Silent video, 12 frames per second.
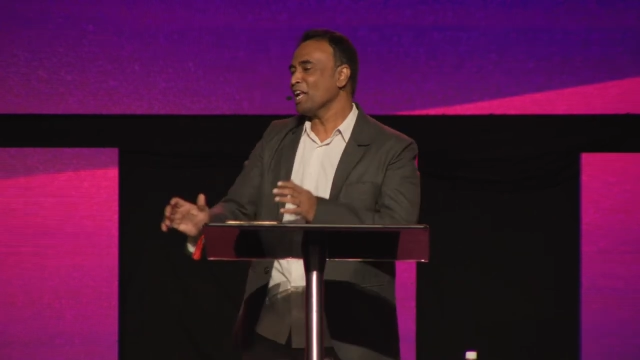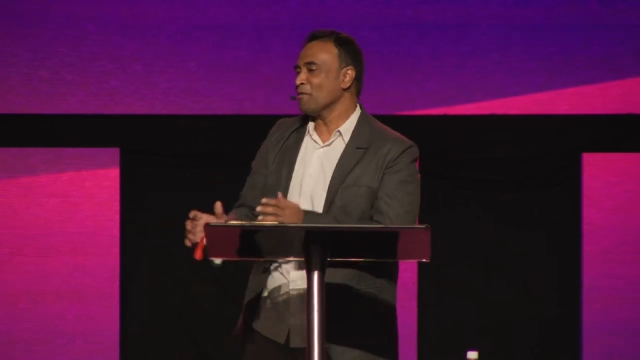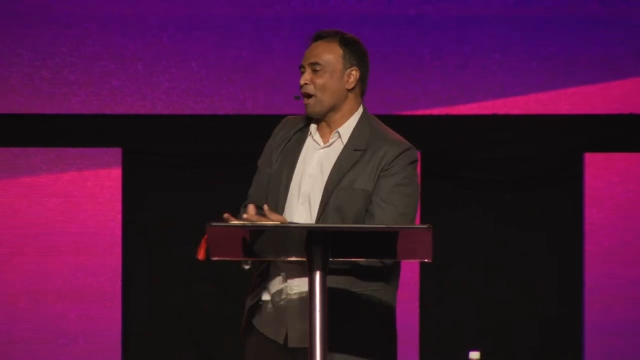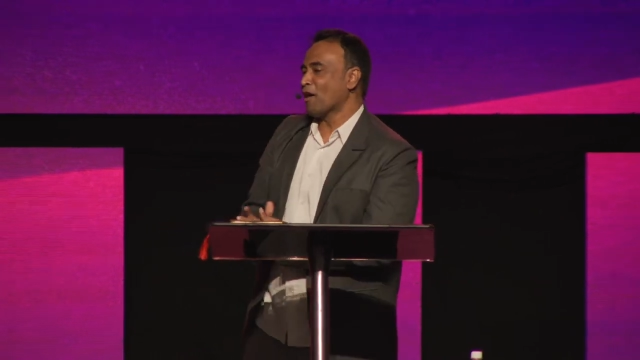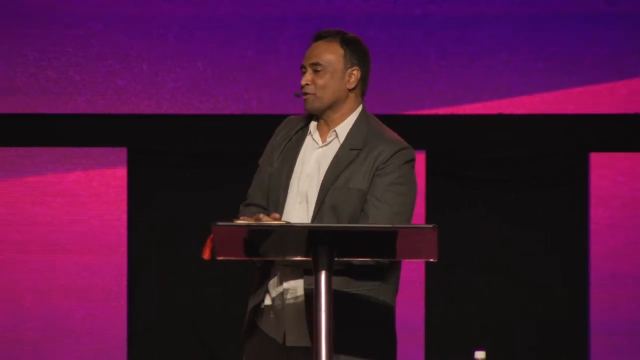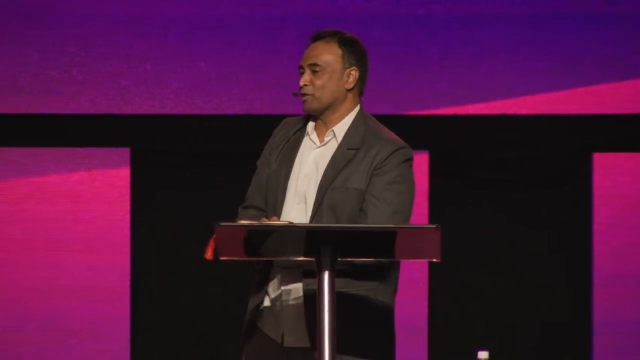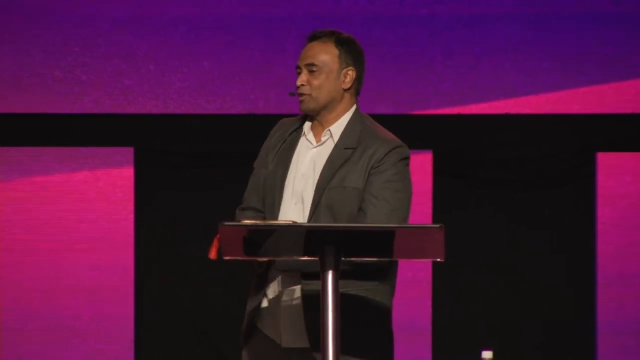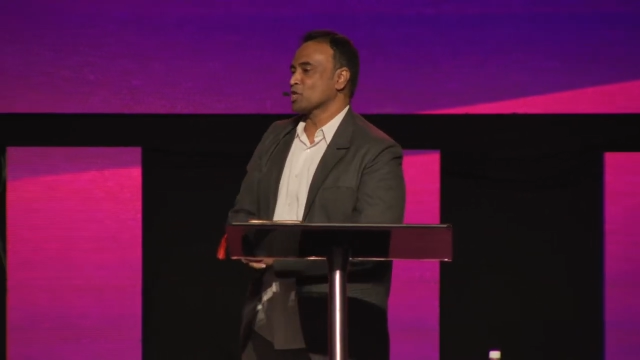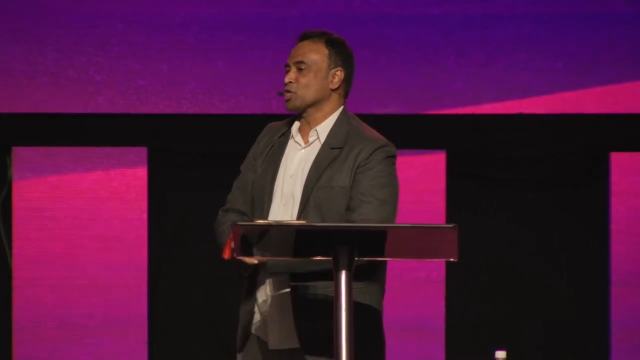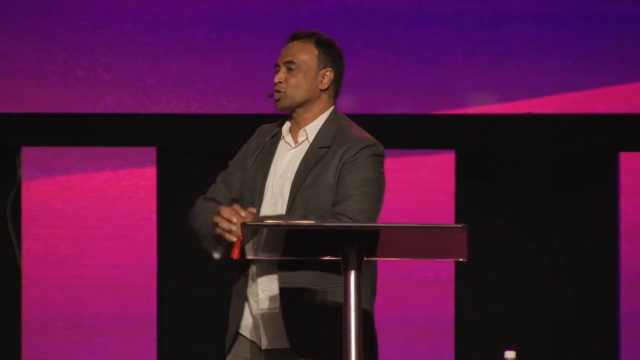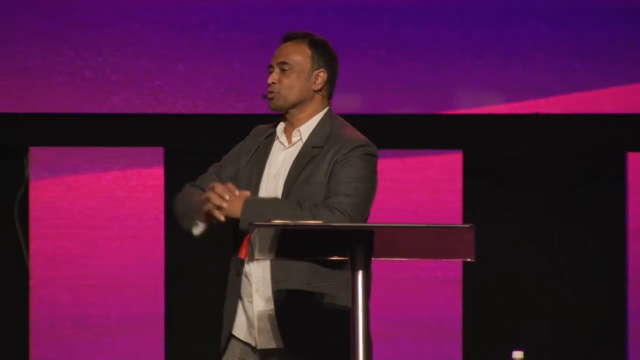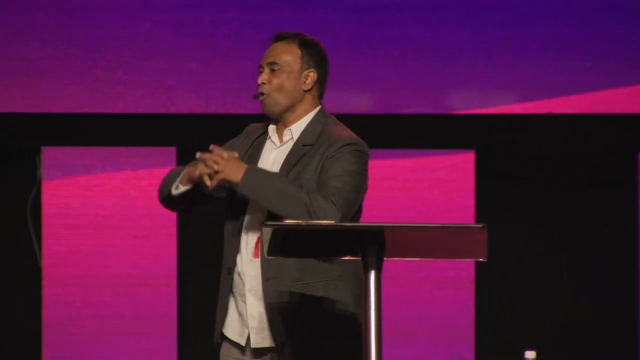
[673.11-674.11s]
about the
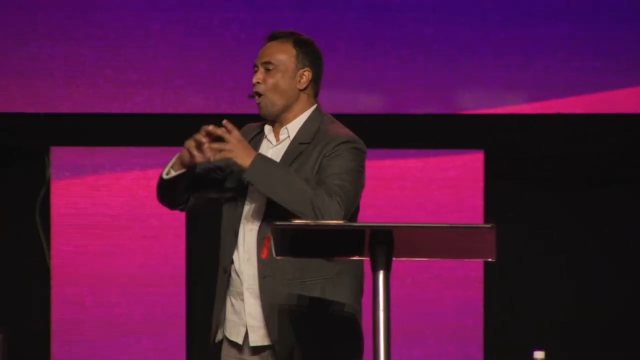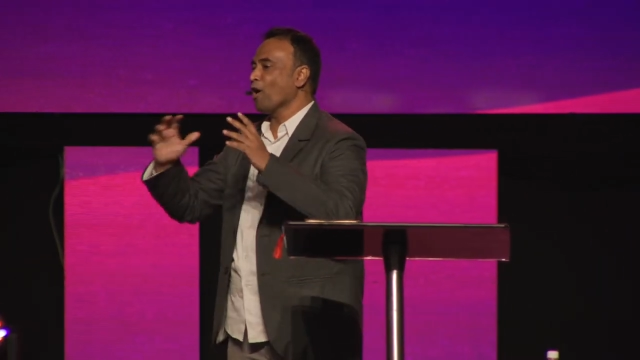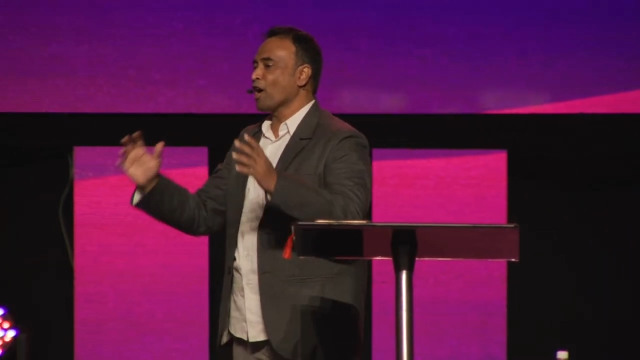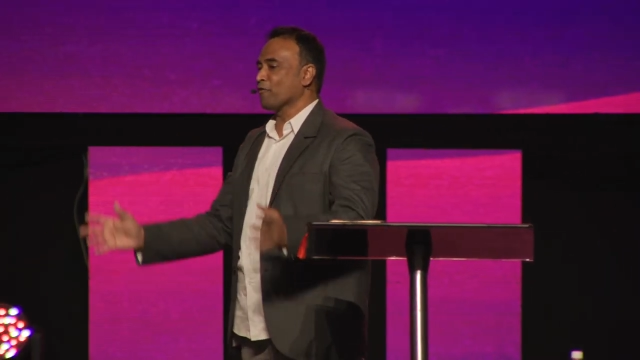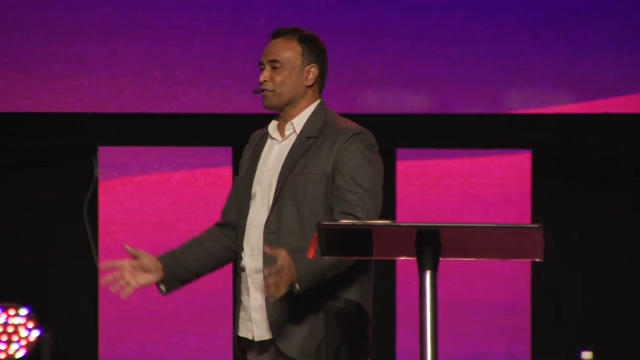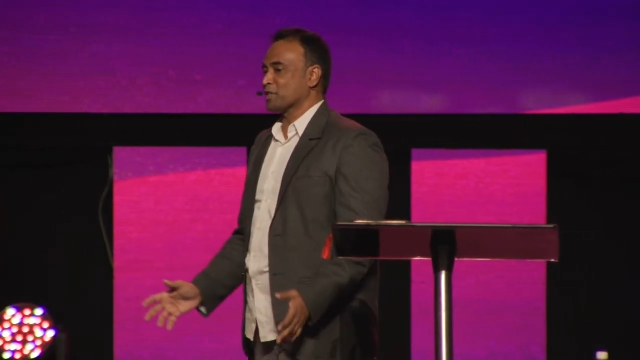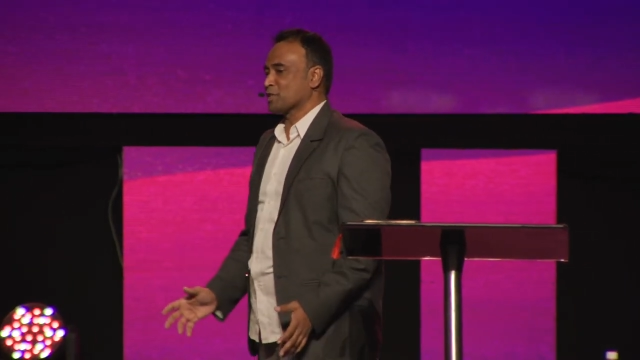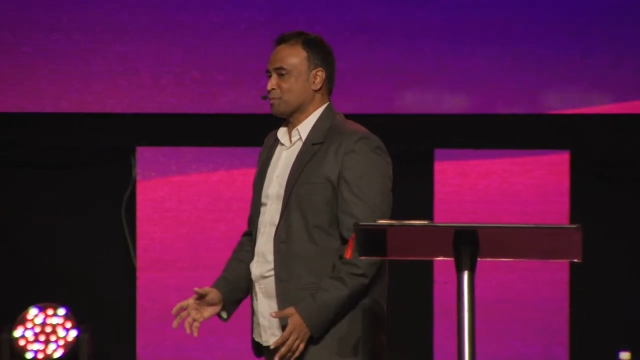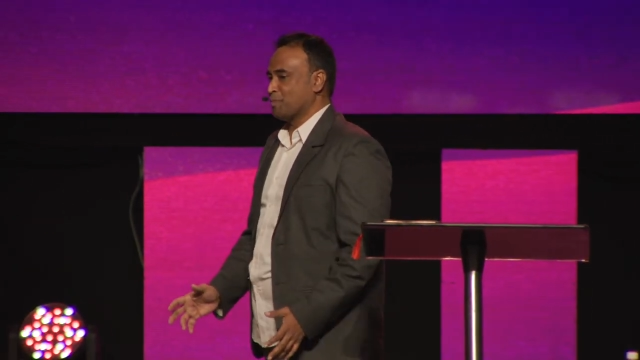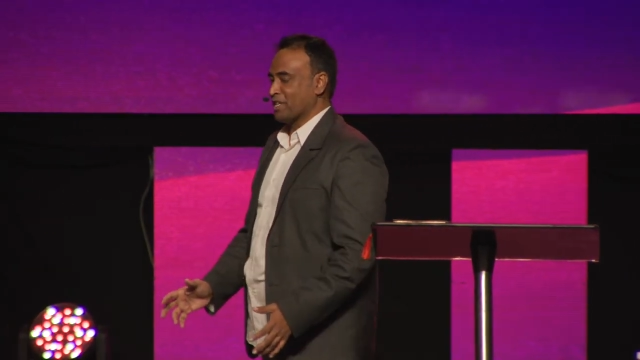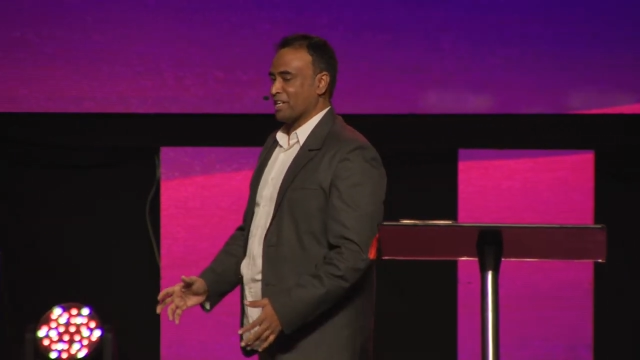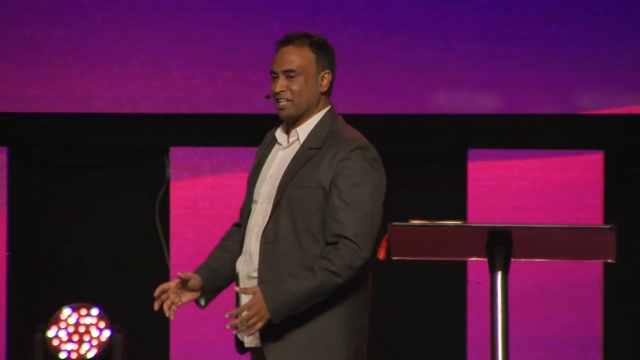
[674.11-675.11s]
sword of the
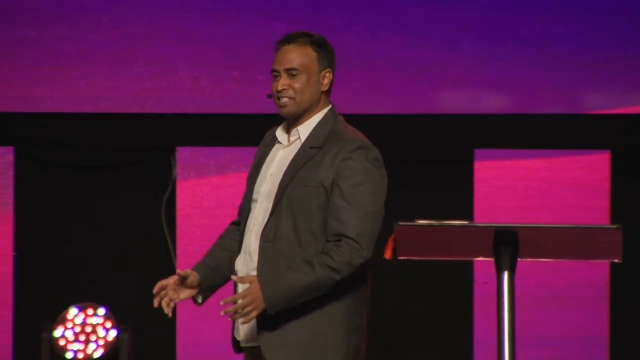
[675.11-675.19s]
Spirit,